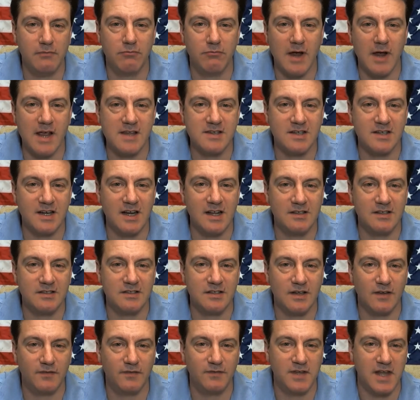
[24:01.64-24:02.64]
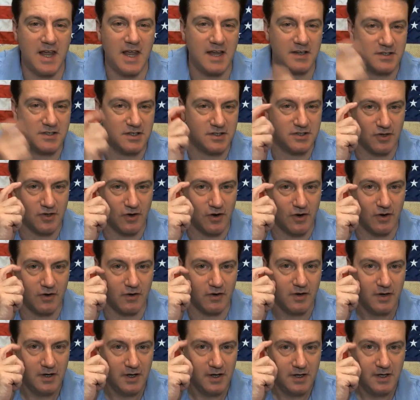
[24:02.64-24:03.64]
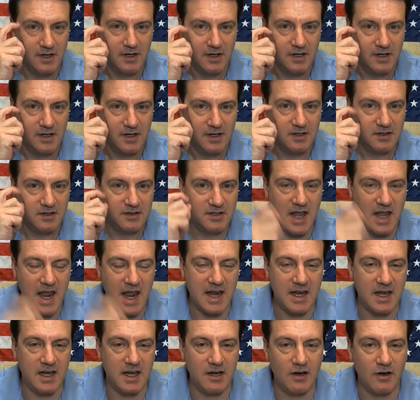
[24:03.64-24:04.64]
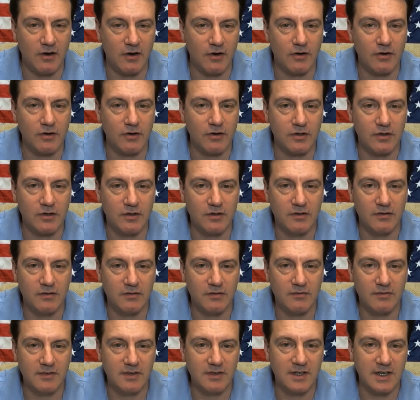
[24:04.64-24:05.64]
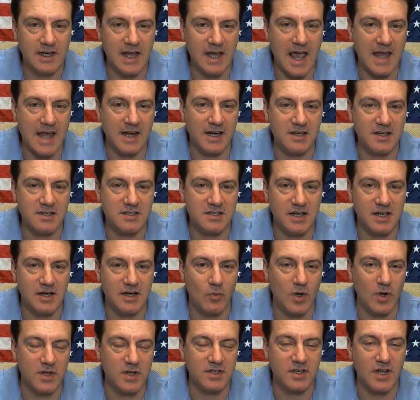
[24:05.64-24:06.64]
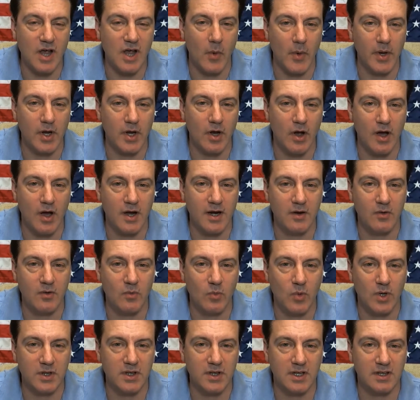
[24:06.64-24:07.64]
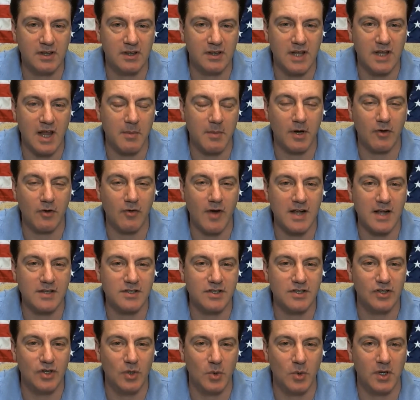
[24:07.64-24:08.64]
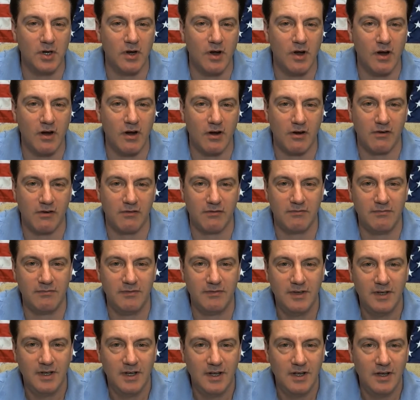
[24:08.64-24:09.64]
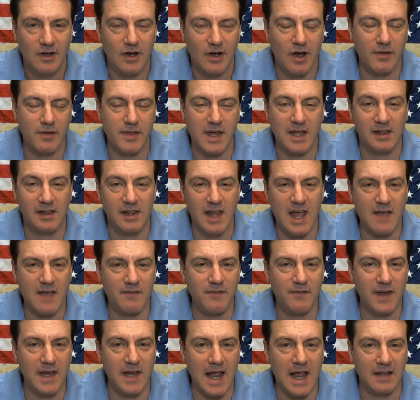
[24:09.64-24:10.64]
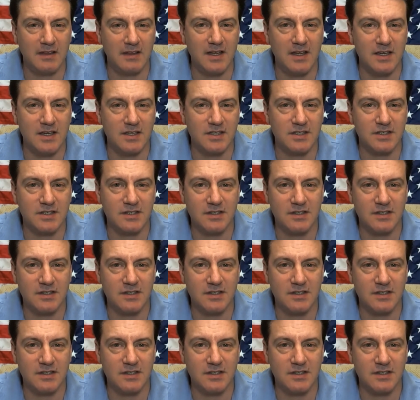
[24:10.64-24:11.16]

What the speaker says: residents of Texas are taking her candidacy and what's going on and what the Democrats are doing? Are they laughing at this?